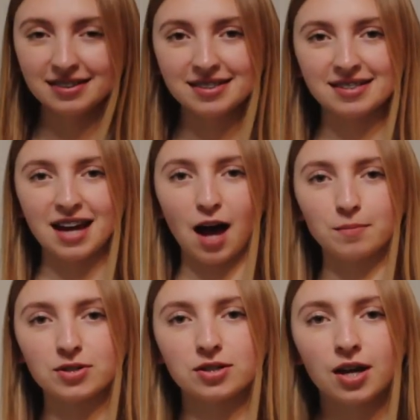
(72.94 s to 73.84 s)

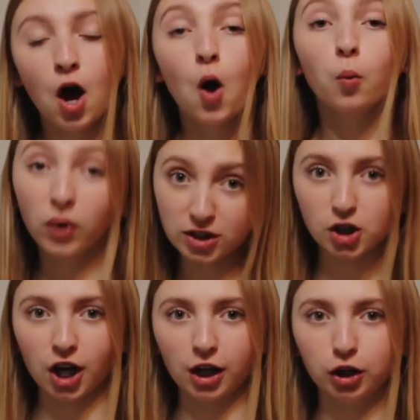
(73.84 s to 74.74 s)
steps,
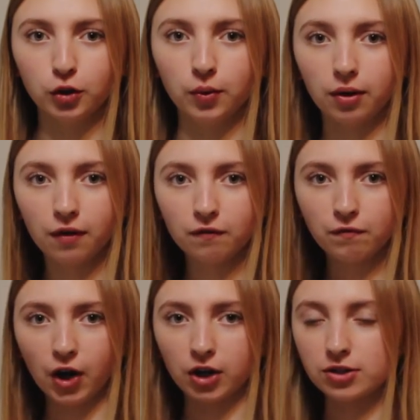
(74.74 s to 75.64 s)
which include:
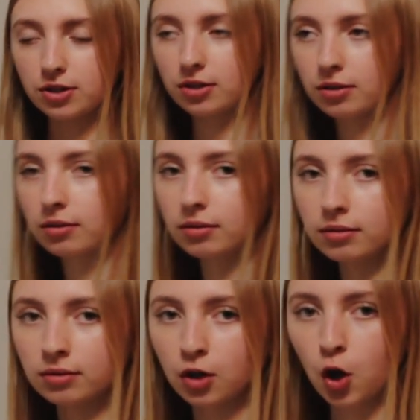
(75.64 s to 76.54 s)
first,
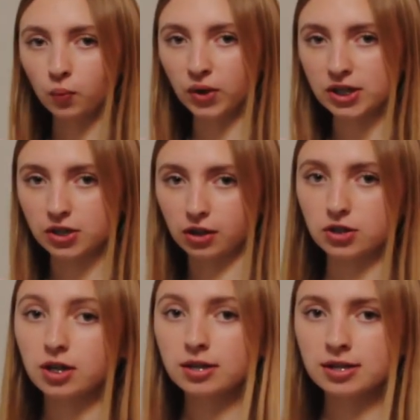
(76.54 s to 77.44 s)

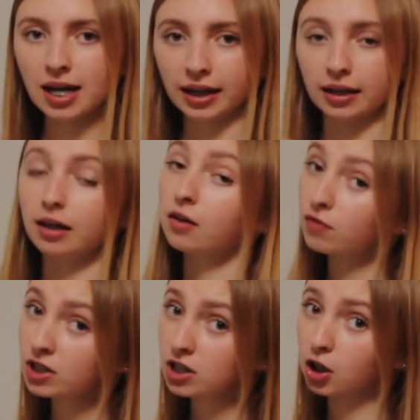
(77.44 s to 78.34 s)
research. Second,
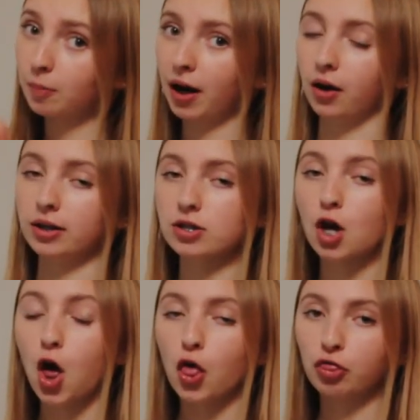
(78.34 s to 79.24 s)
convincing your
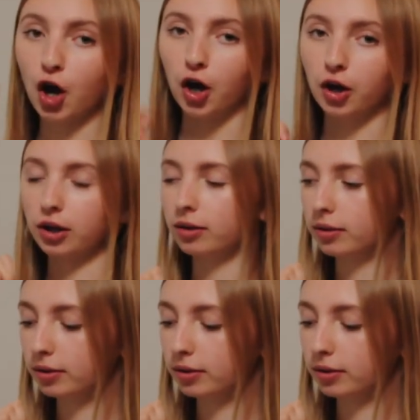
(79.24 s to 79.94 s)
parents. Third,